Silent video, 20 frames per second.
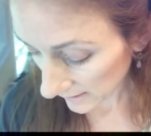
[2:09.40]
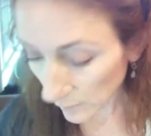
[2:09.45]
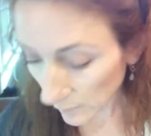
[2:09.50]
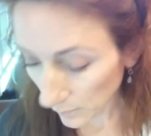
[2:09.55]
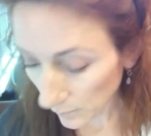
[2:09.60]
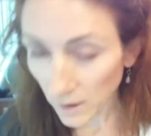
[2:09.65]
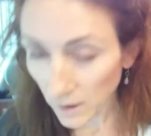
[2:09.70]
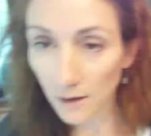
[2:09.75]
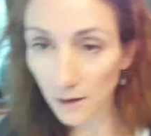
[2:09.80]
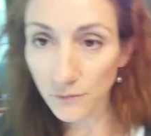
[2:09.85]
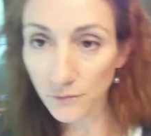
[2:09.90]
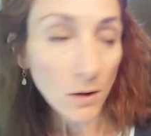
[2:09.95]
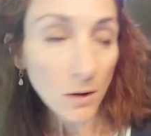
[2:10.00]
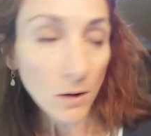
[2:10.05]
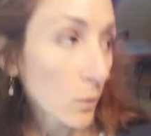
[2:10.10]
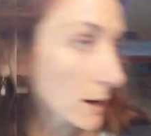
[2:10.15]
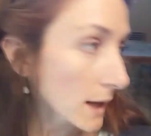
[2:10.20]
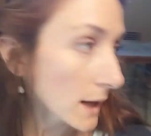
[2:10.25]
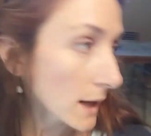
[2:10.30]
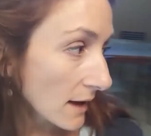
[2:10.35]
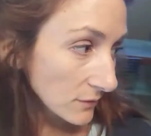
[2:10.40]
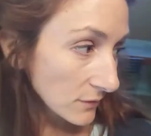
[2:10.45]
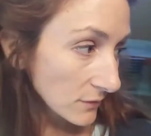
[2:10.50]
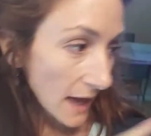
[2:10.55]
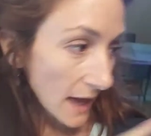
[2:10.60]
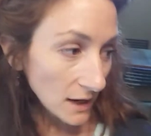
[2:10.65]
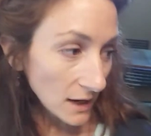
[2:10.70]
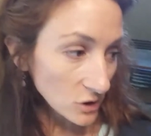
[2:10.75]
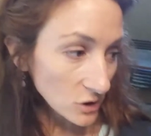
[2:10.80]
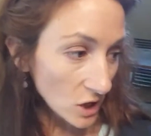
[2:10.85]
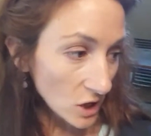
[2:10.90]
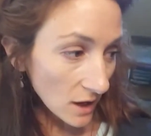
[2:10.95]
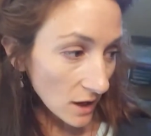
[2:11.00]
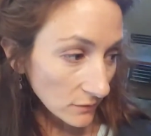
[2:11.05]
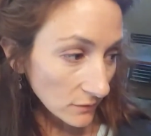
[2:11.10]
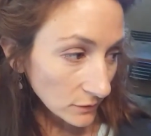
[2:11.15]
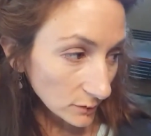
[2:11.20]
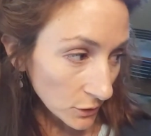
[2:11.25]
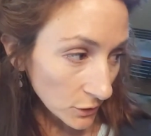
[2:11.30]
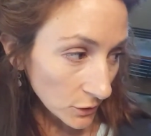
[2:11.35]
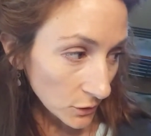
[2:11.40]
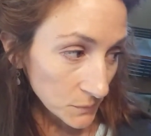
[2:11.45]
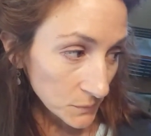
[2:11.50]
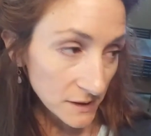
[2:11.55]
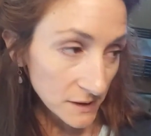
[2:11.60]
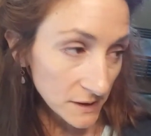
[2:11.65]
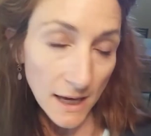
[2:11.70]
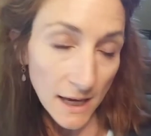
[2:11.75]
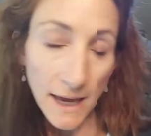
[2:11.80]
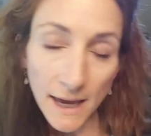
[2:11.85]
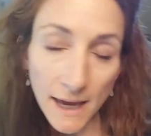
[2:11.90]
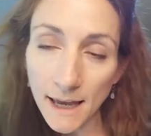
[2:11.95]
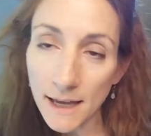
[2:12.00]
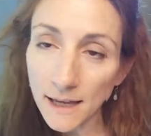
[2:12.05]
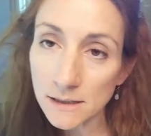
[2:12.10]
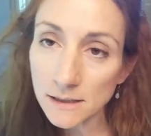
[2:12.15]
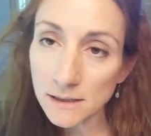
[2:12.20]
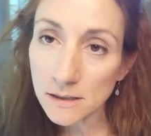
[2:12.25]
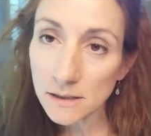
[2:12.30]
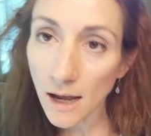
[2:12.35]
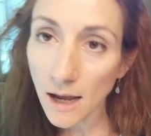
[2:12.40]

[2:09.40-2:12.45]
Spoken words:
We have cash envelopes, and